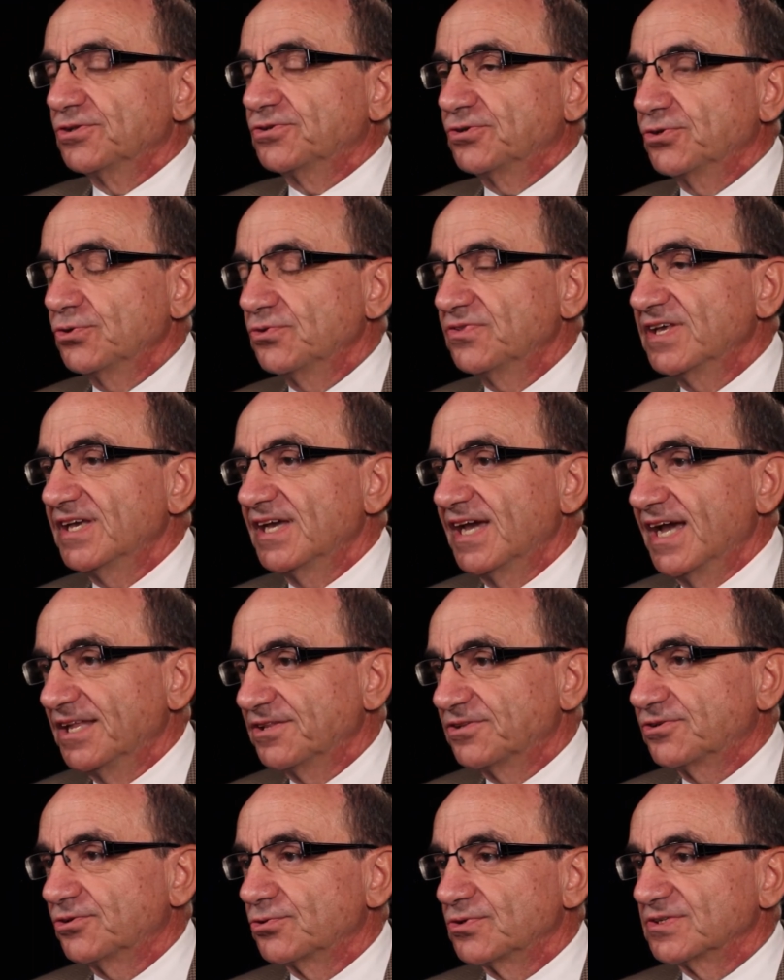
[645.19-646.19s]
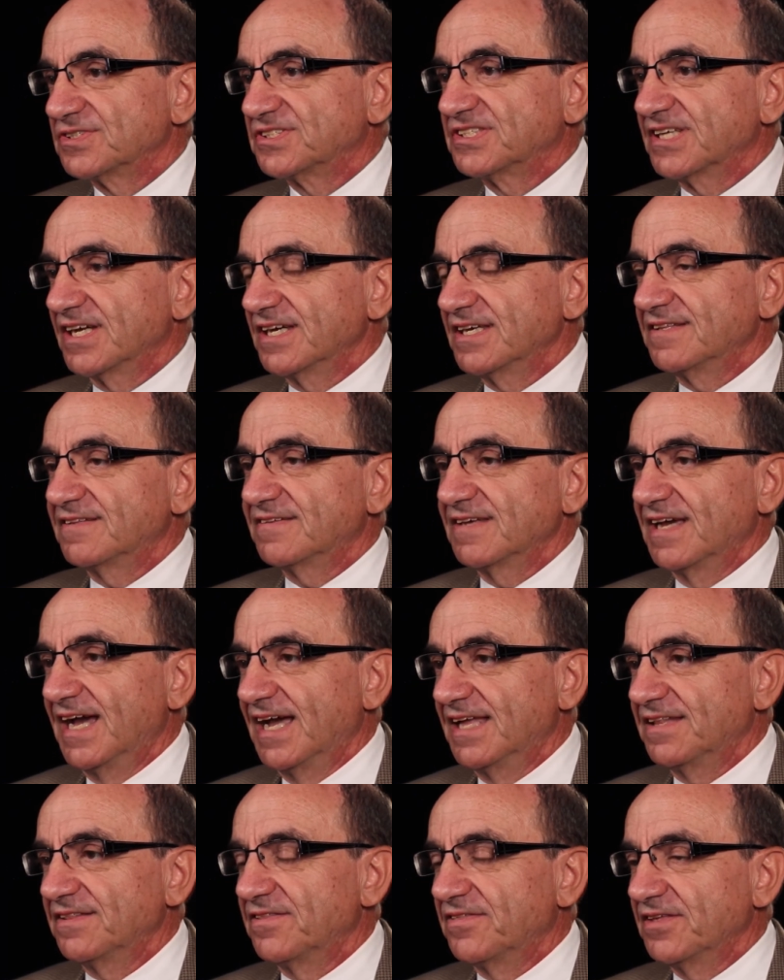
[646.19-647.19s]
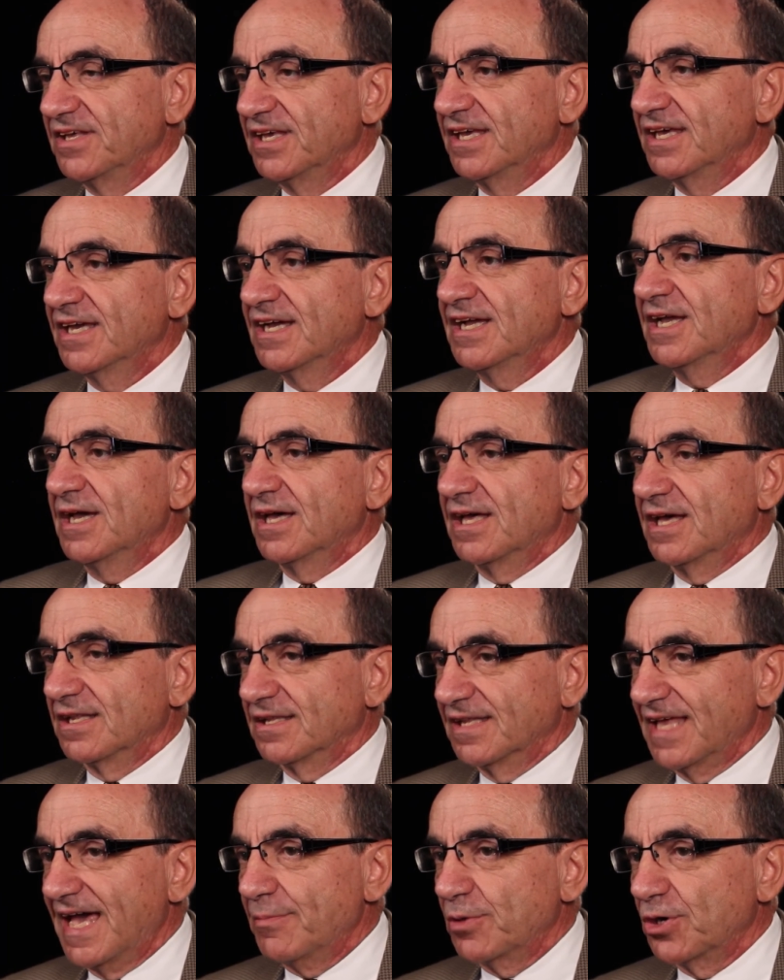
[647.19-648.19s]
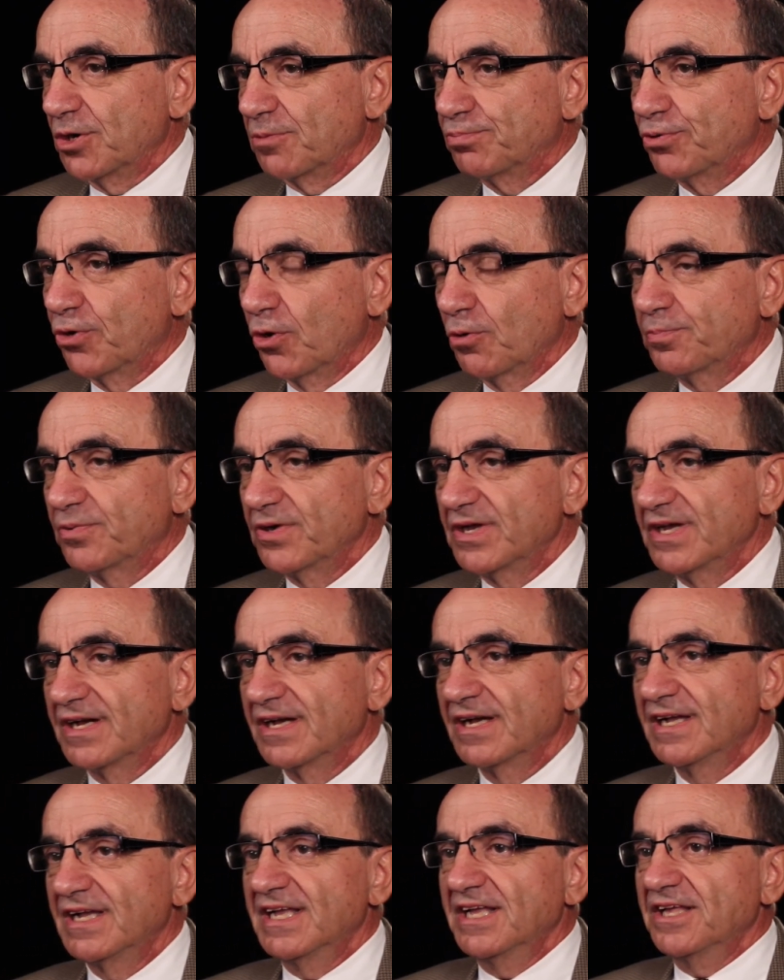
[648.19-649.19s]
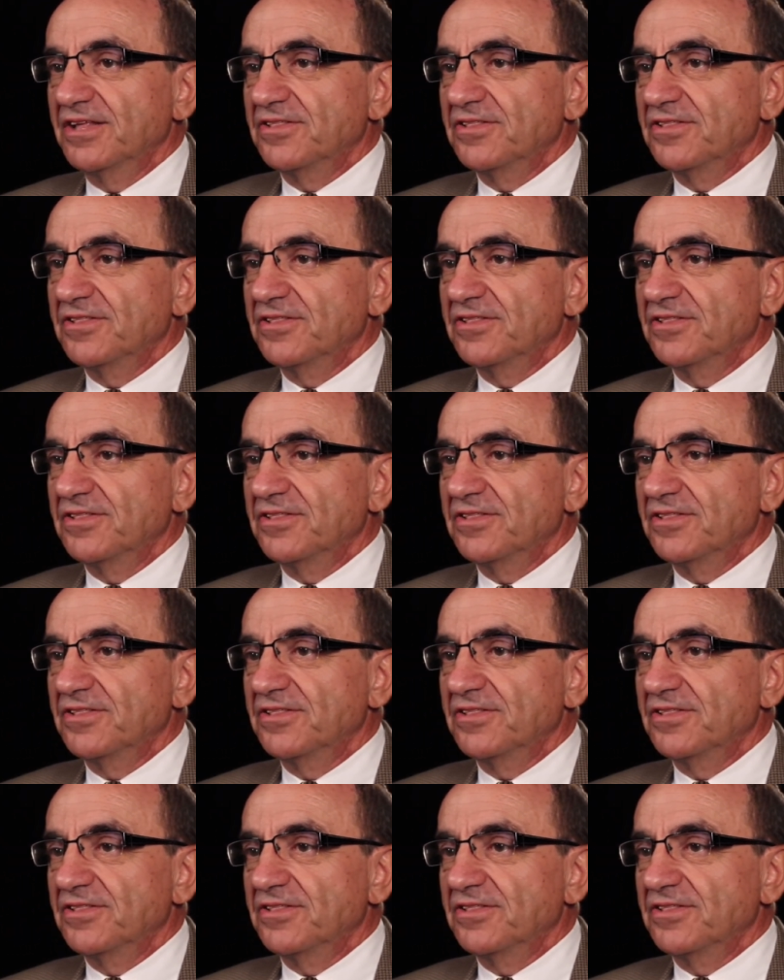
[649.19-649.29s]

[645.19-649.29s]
to the enterocyte and the lamina propria.